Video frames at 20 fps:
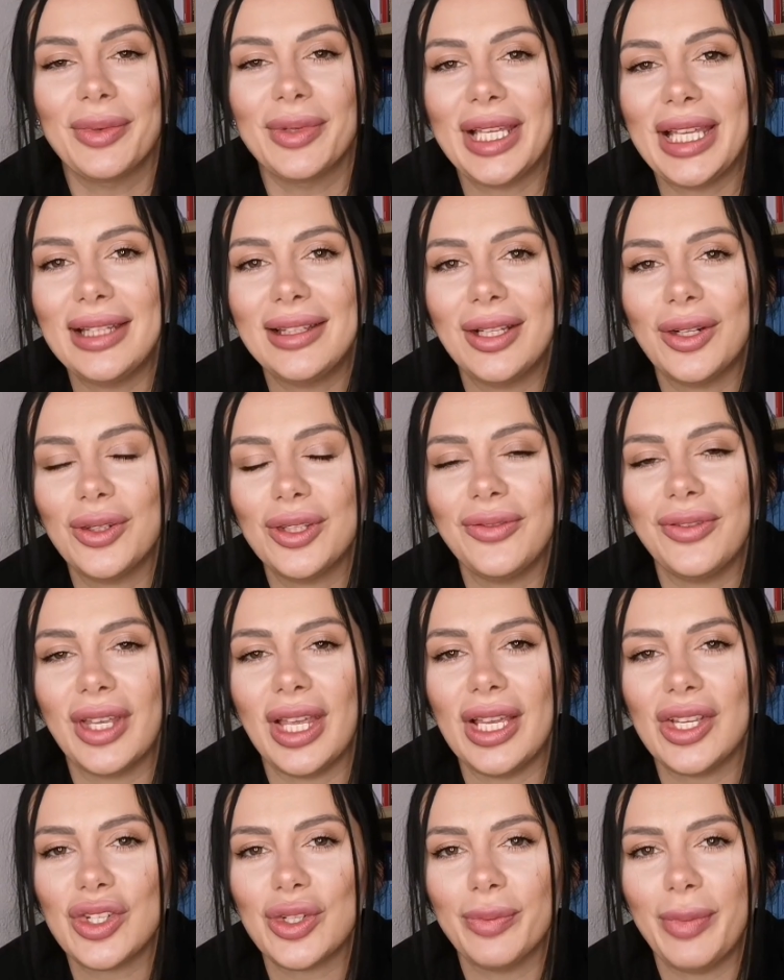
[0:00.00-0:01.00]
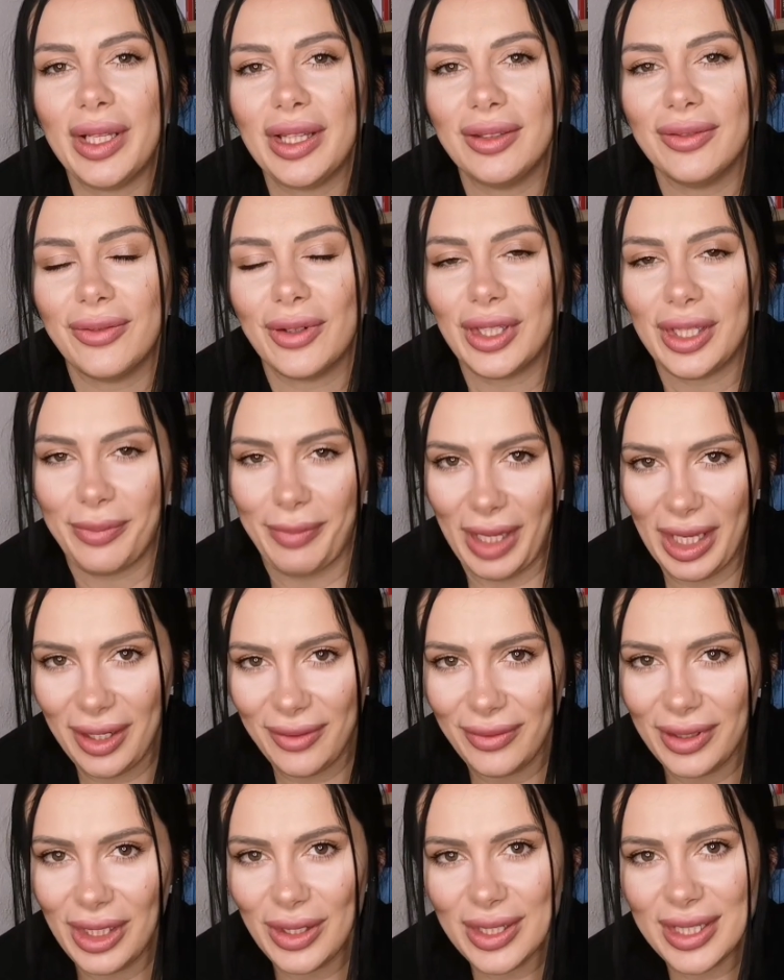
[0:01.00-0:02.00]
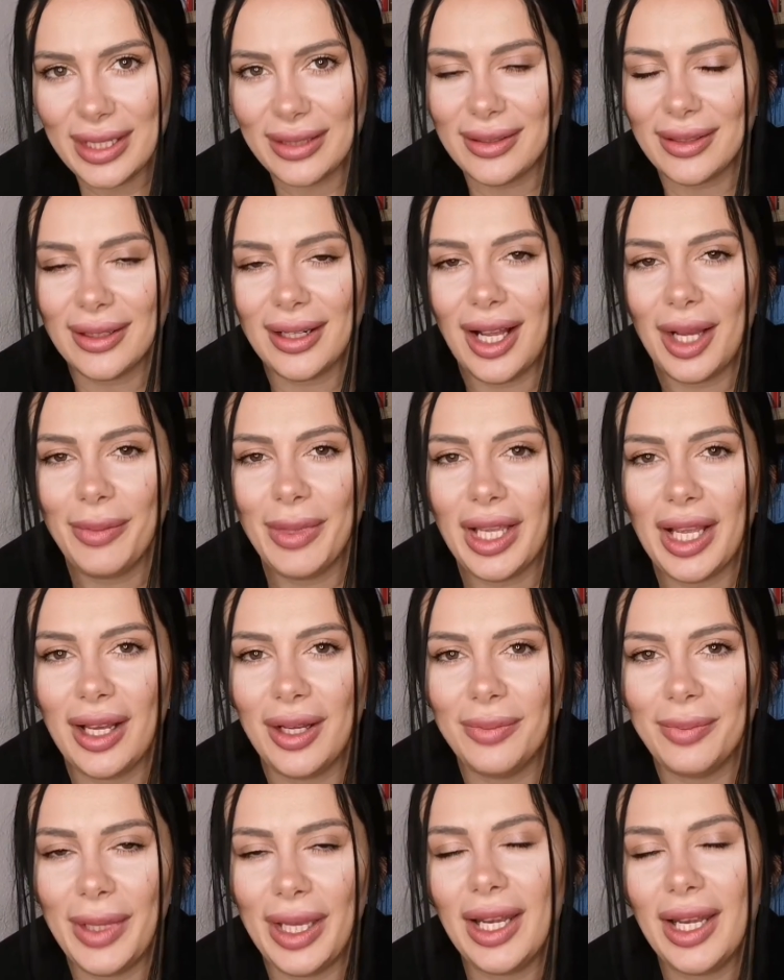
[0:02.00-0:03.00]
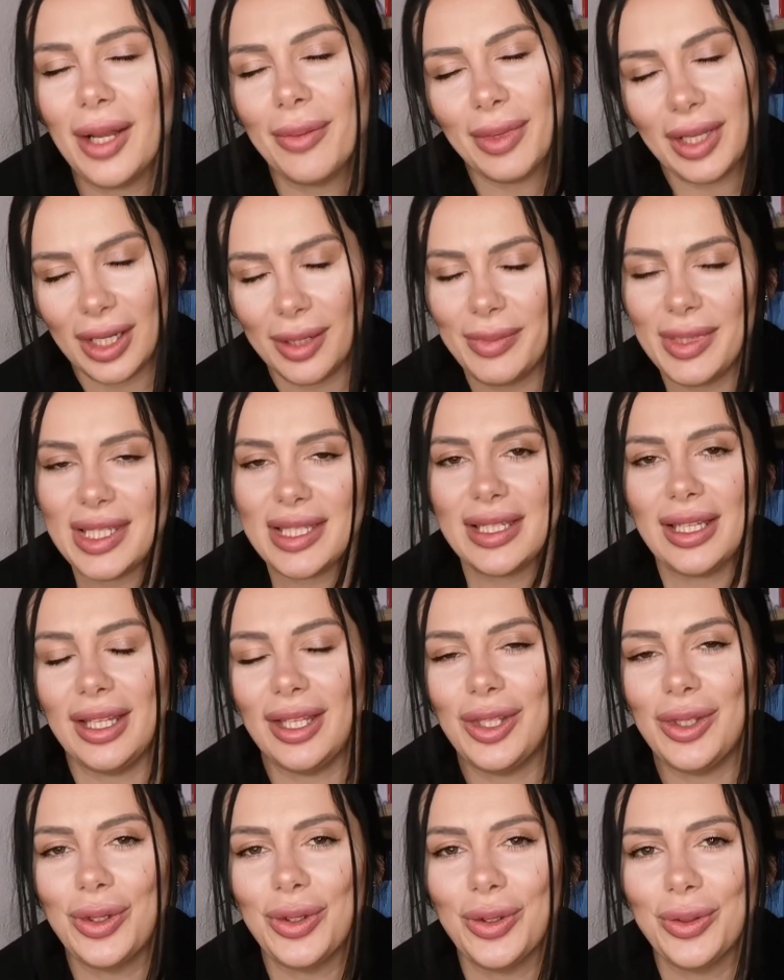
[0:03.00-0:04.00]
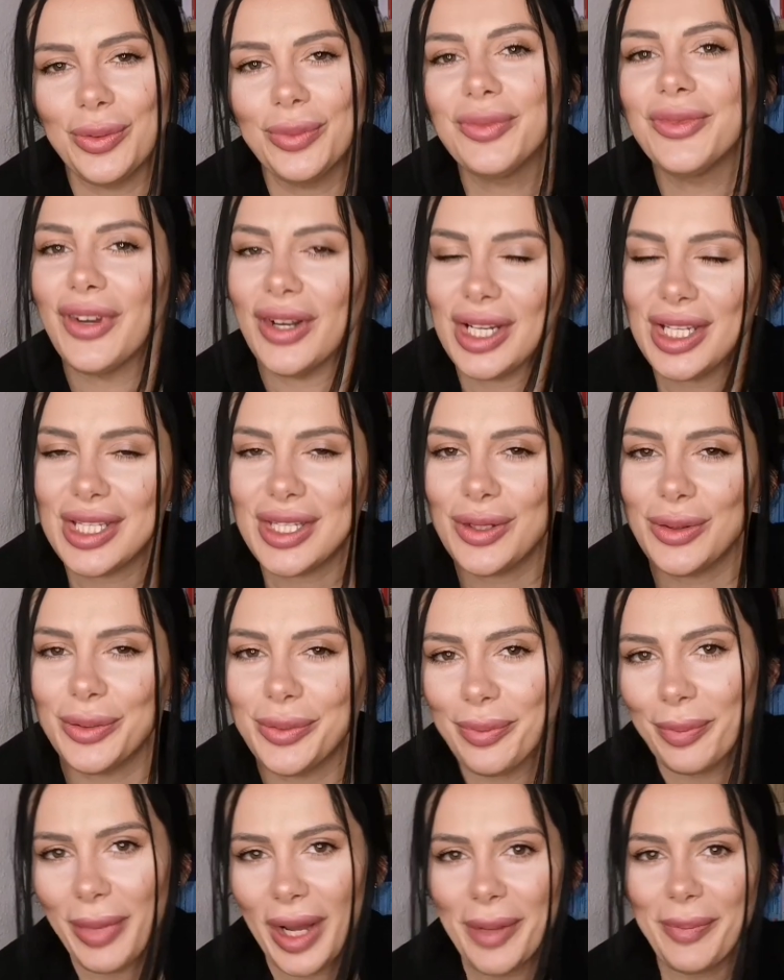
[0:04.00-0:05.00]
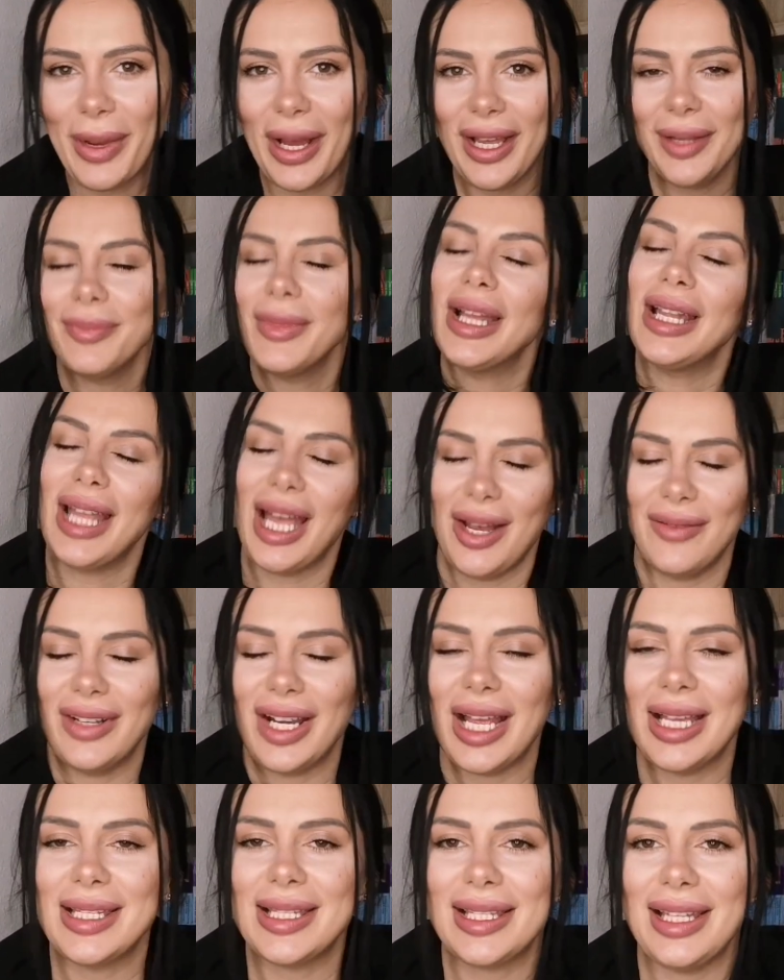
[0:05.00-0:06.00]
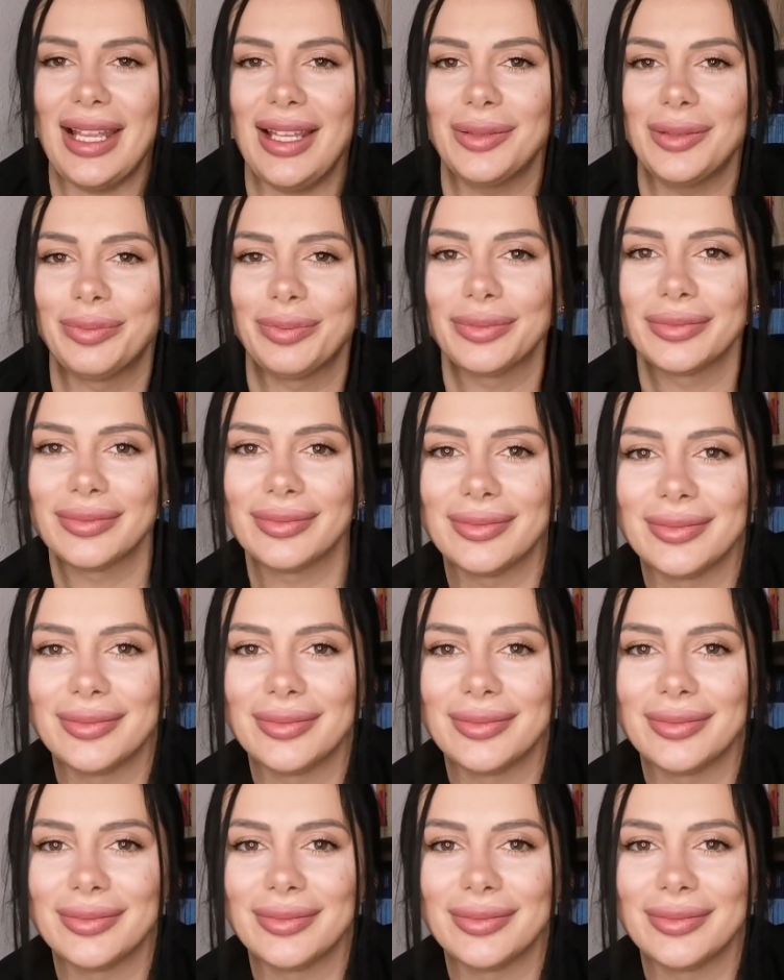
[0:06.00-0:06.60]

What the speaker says: Hit the notification button for the many videos that are coming up, and I'm gonna be seeing you very soon. Bye bye and have a nice day.